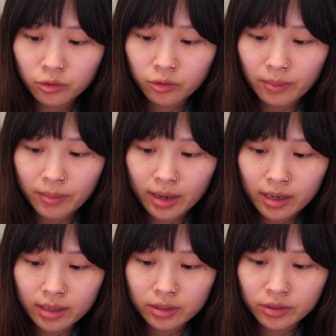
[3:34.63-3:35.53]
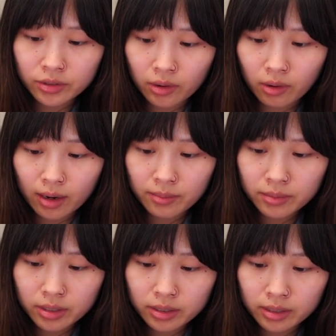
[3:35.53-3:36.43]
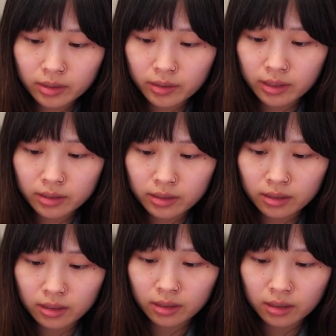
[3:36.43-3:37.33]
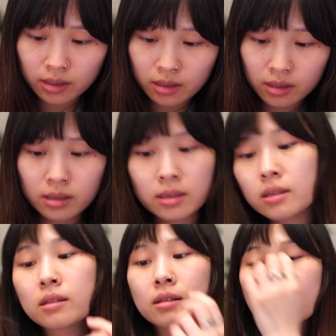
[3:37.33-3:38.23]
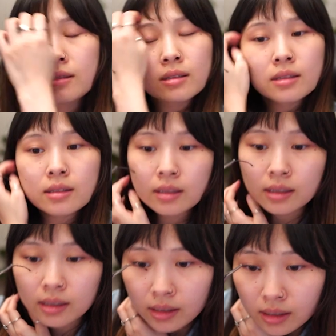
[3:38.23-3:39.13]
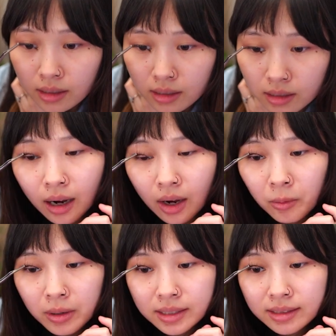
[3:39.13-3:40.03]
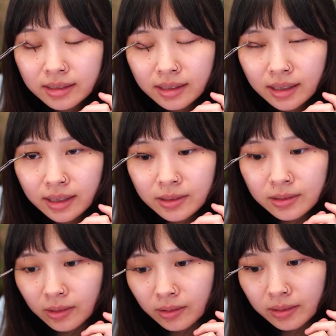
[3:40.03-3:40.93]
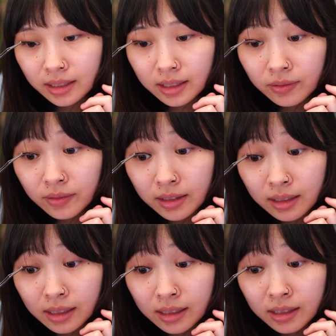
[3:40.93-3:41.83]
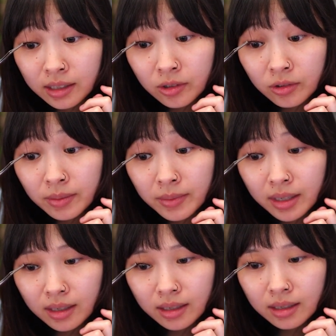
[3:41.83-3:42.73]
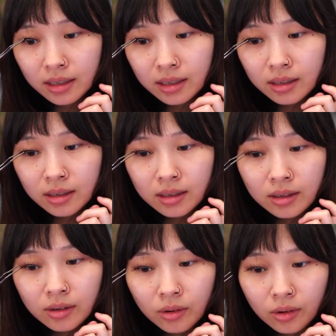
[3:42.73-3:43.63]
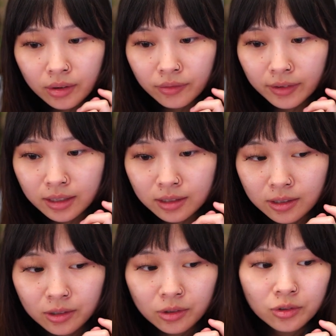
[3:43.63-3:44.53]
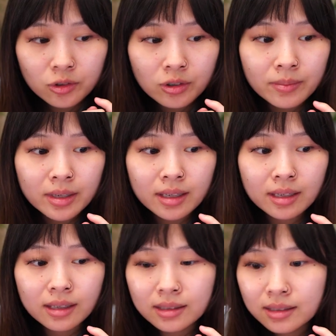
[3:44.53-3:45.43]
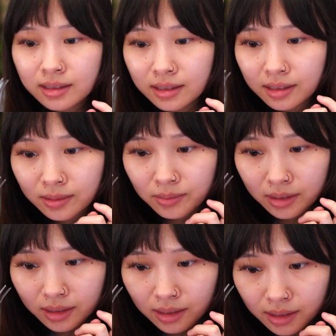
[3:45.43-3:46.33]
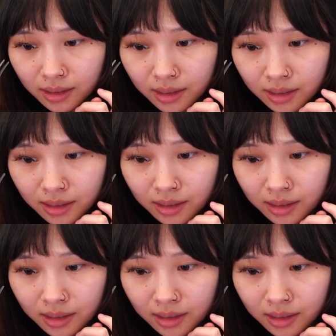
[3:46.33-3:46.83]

trim it. So I'm just going to see. I want to say I don't even need to trim it. Or if I do trim it, it's gonna be,